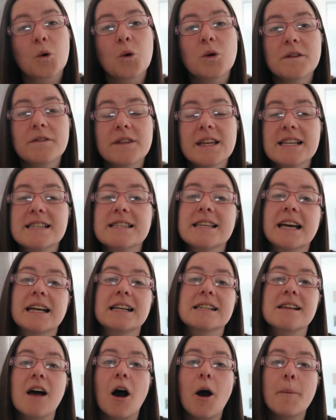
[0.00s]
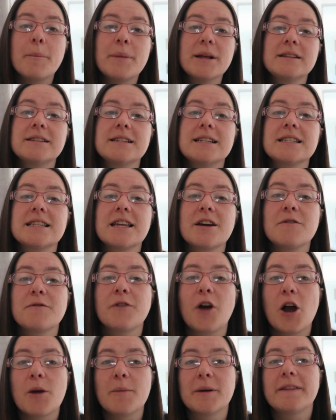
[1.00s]
All of these things are built into their
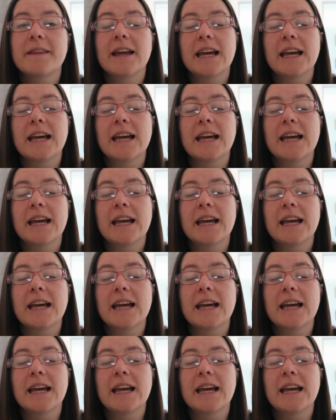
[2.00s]
environment,